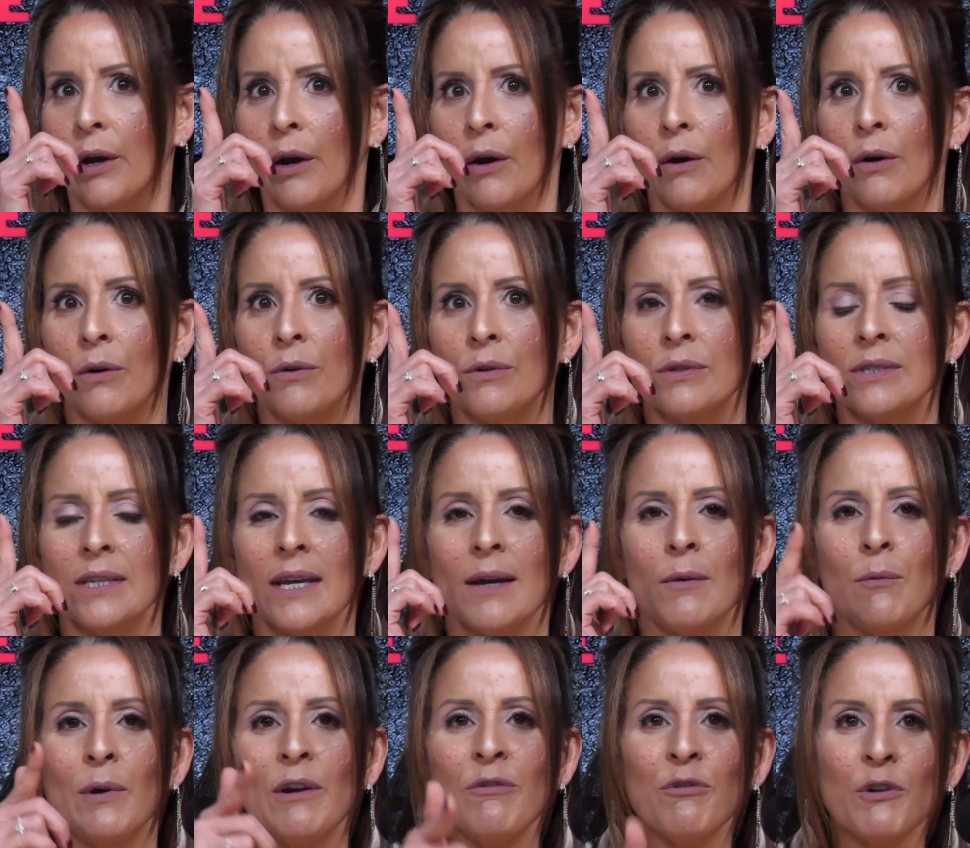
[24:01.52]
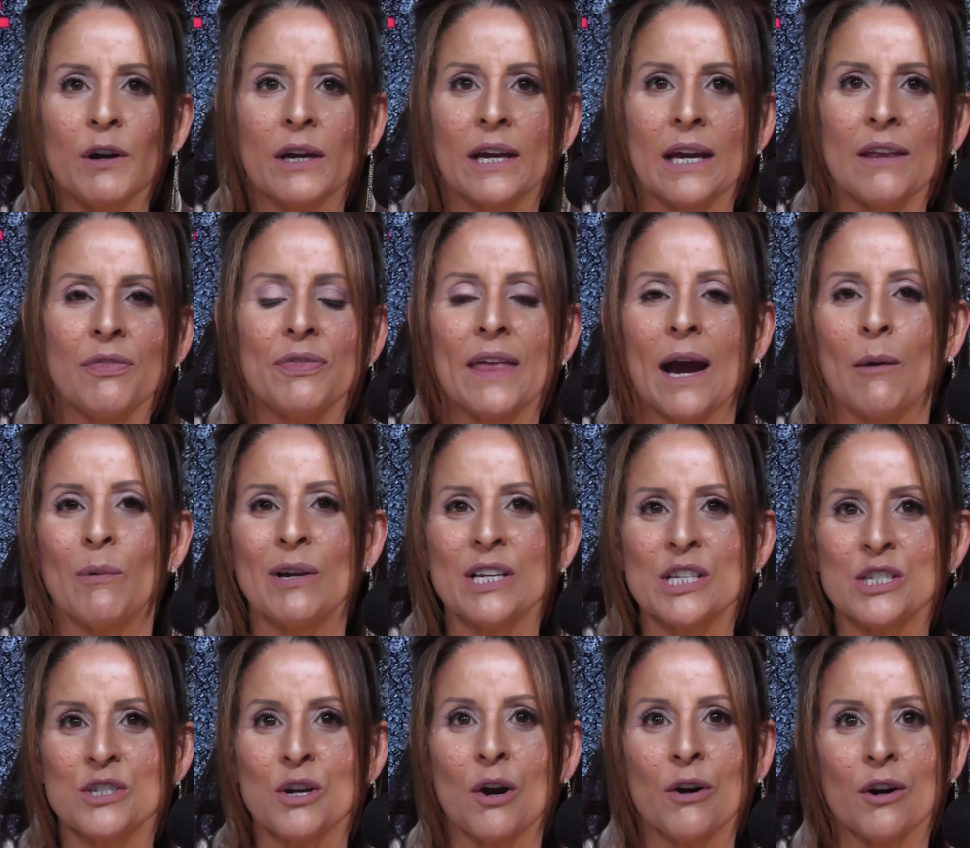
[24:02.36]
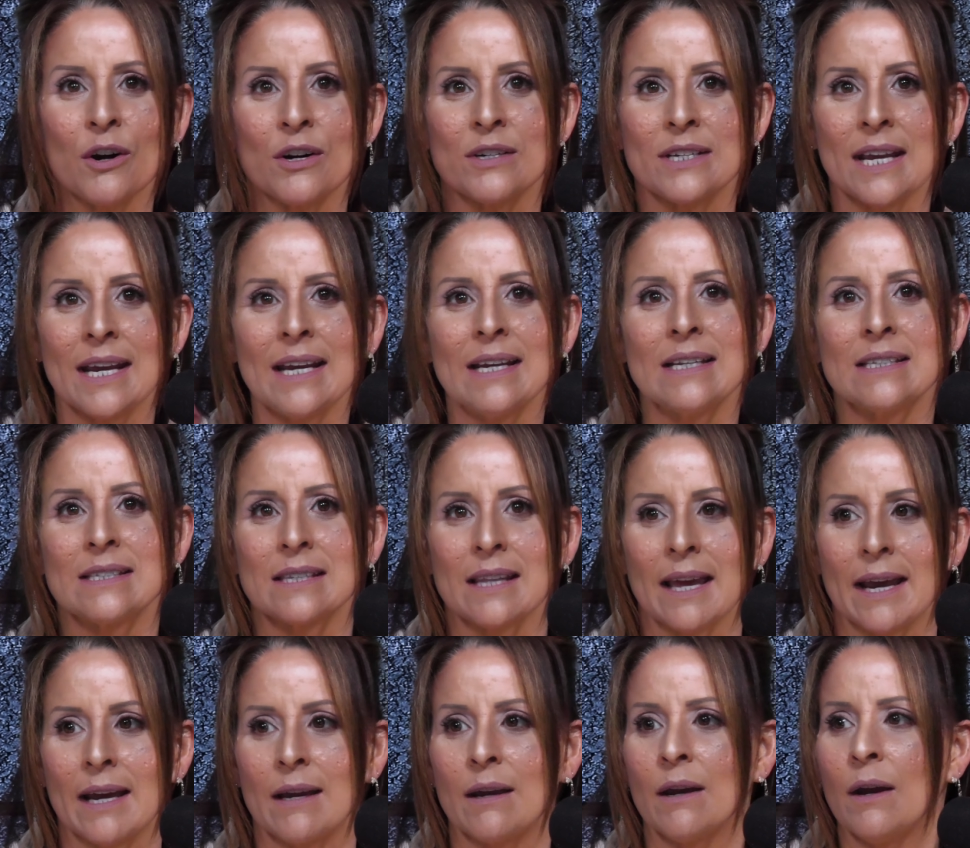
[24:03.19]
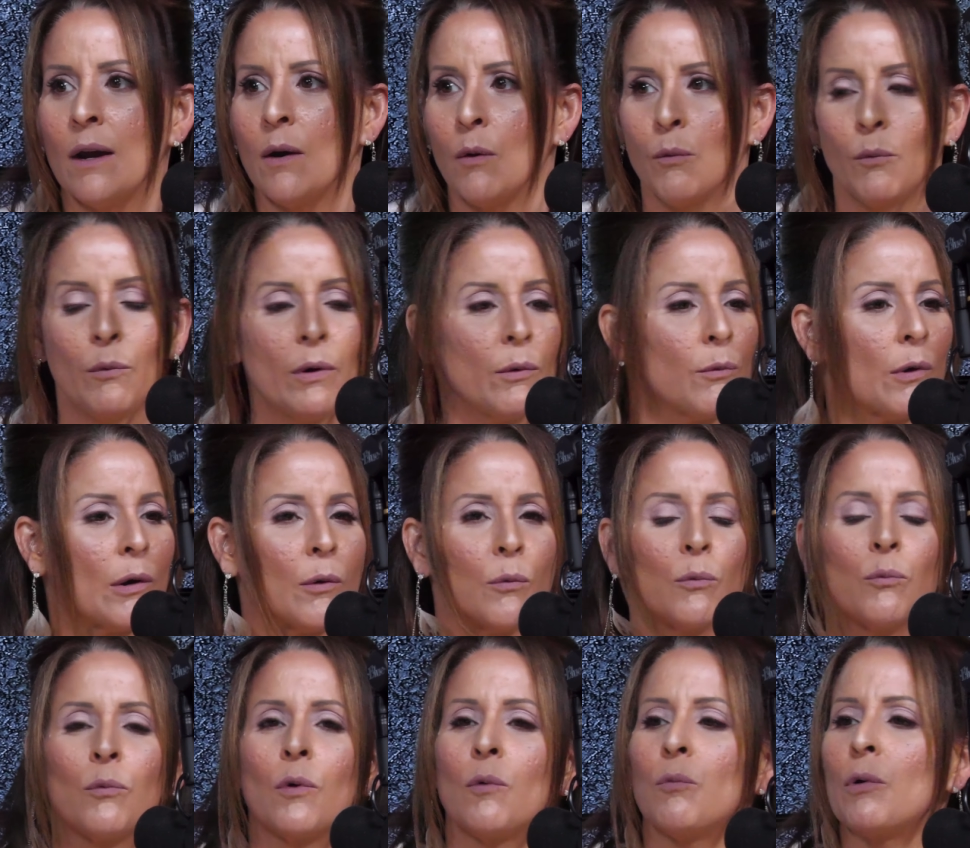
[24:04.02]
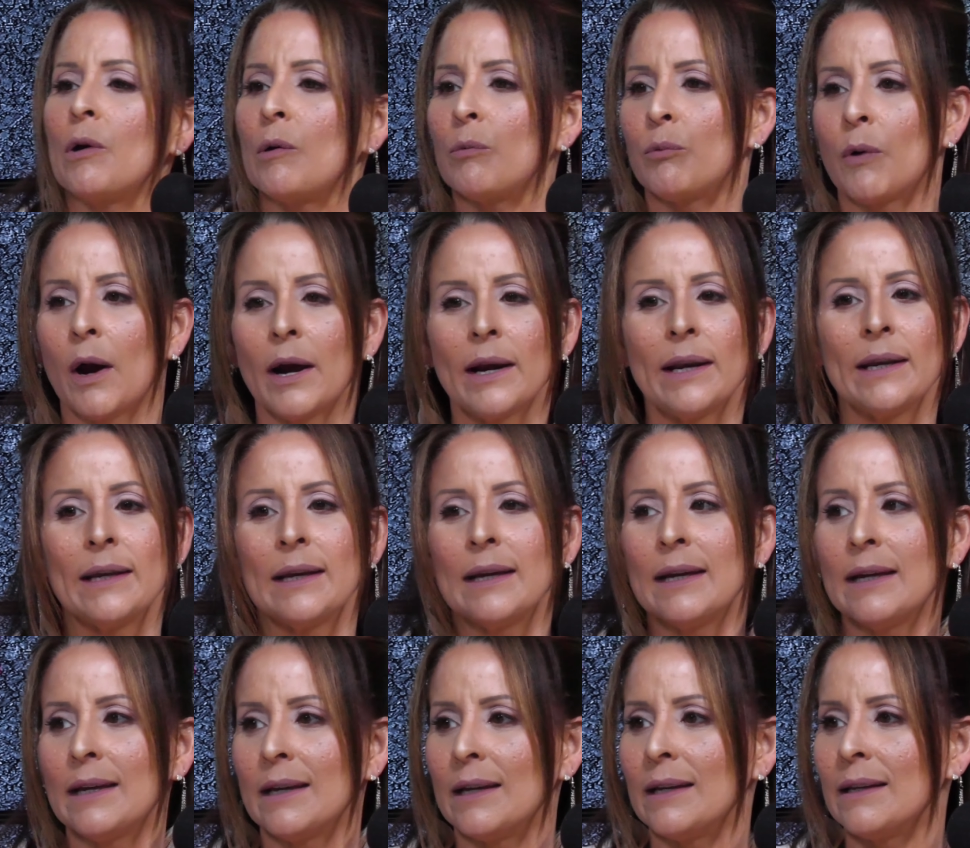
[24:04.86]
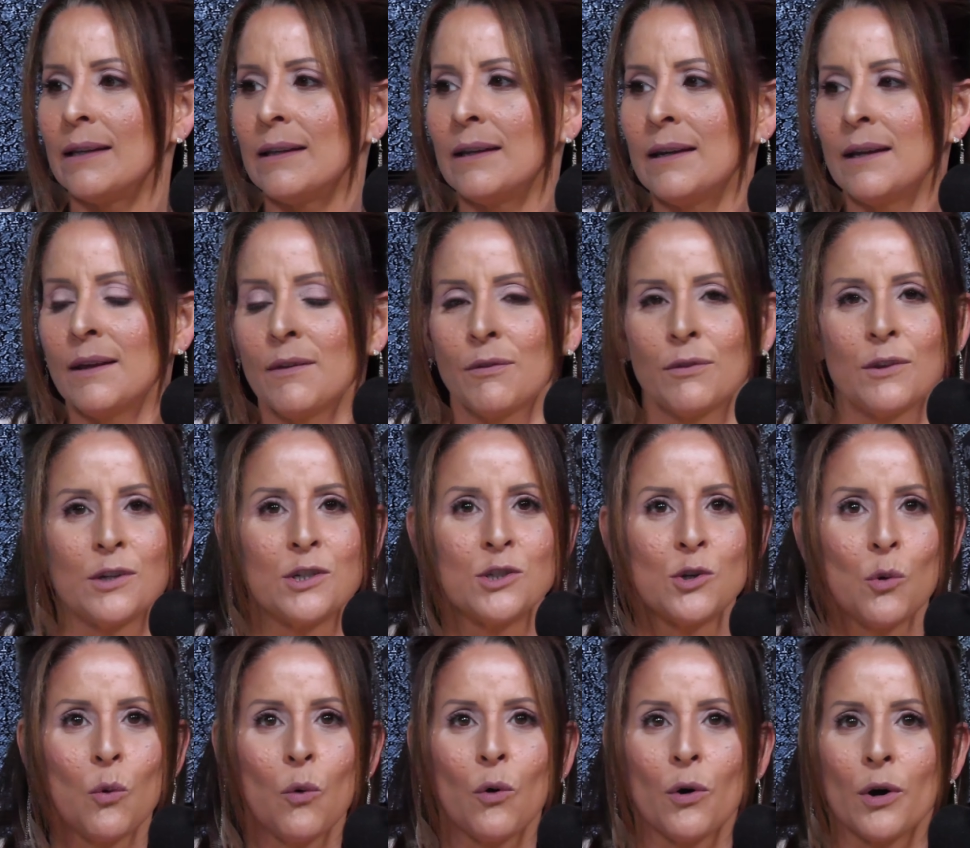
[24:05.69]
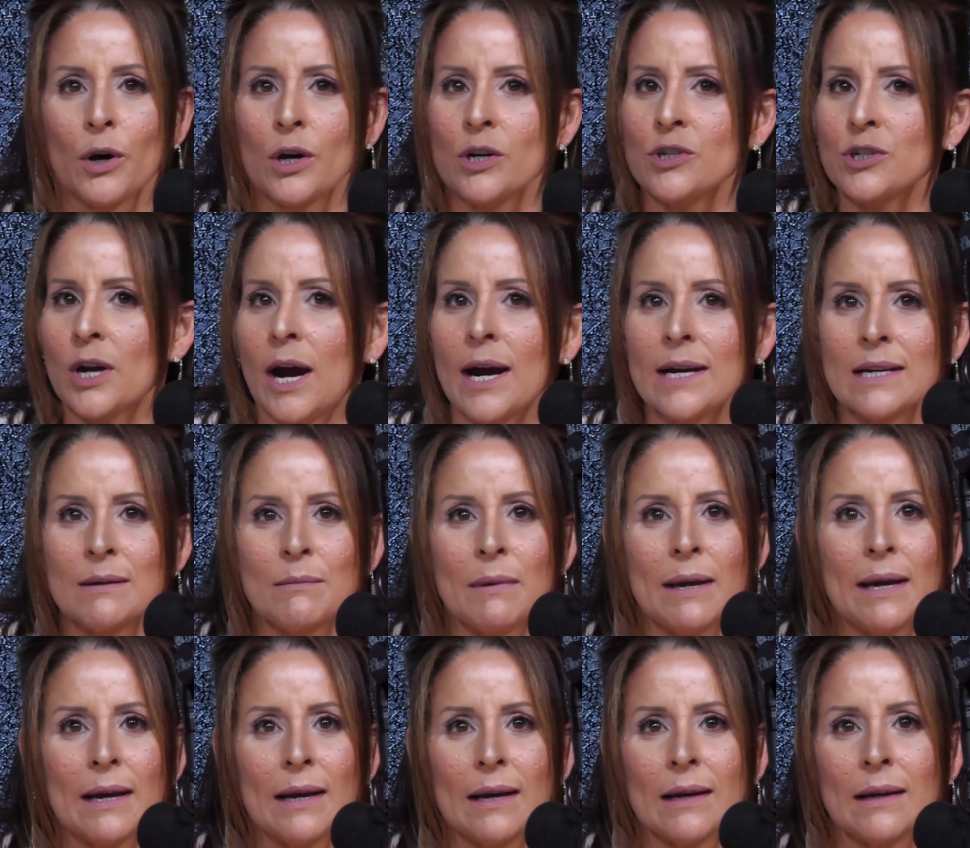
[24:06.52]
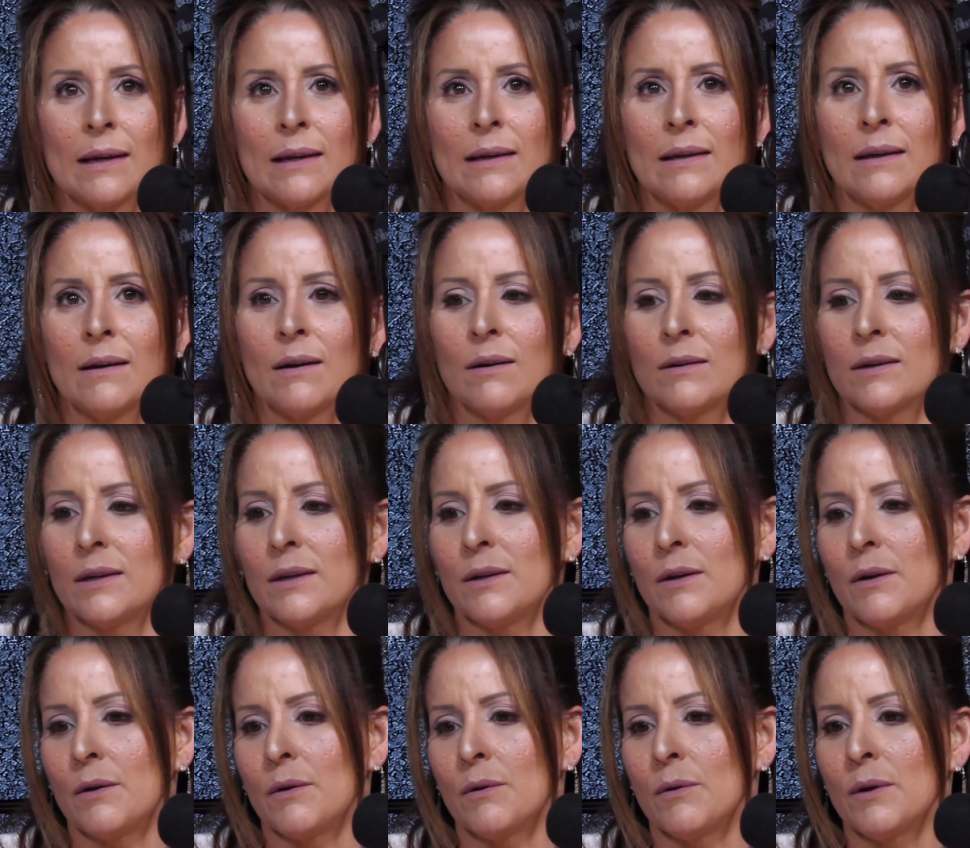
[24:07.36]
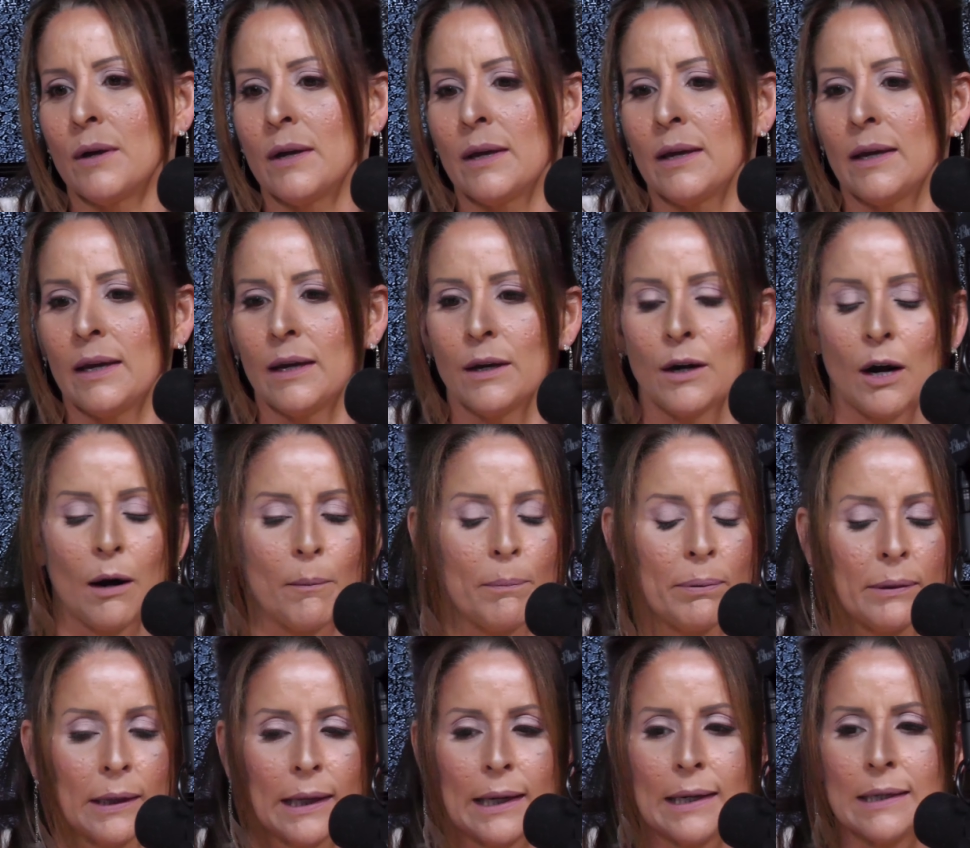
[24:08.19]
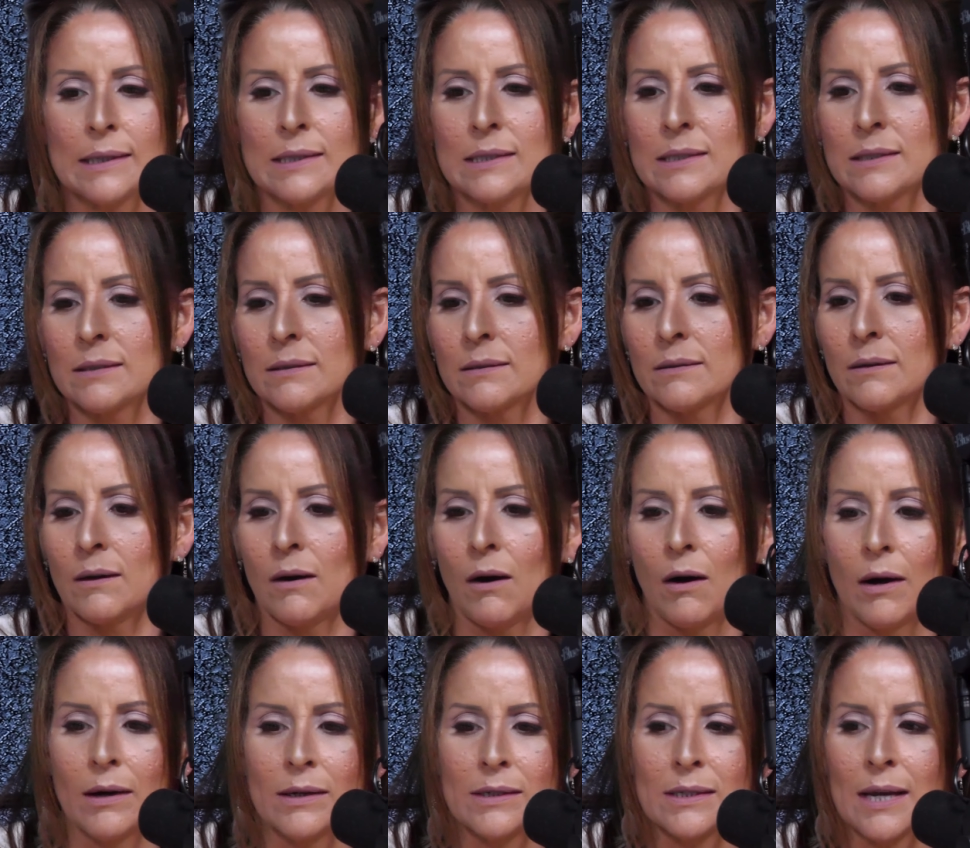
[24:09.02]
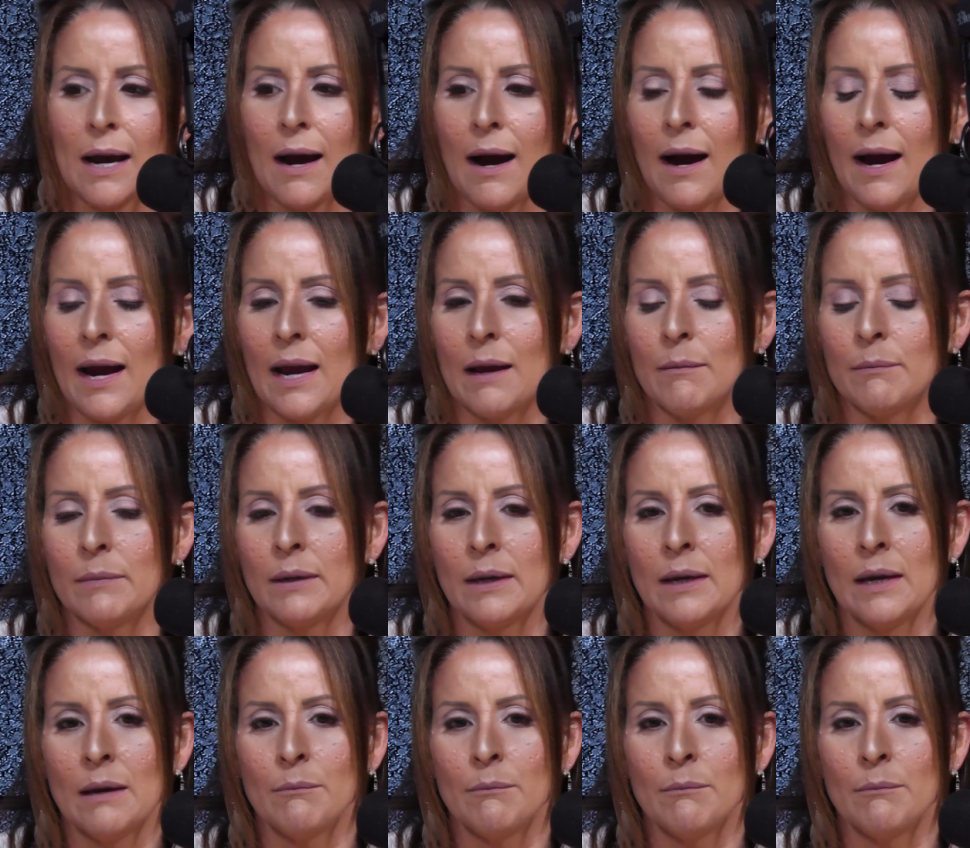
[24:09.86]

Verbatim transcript: goes, and we forget that we start our days like we're we're running in the door trying to make it, you know, in our place on time,